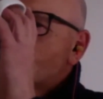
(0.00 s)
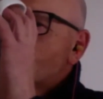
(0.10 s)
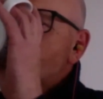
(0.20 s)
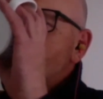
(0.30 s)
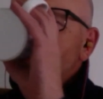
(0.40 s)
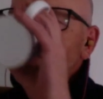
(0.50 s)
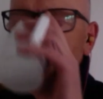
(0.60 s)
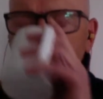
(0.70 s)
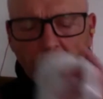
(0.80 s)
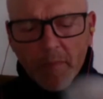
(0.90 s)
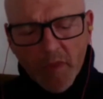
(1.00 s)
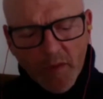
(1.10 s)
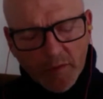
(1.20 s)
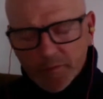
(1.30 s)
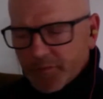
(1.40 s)
until we
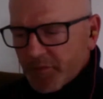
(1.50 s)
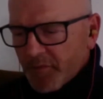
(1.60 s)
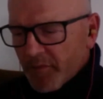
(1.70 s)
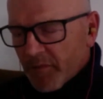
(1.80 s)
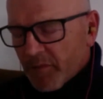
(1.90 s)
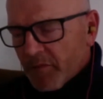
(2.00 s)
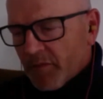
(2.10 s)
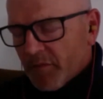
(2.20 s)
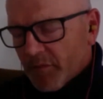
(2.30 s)
connect to them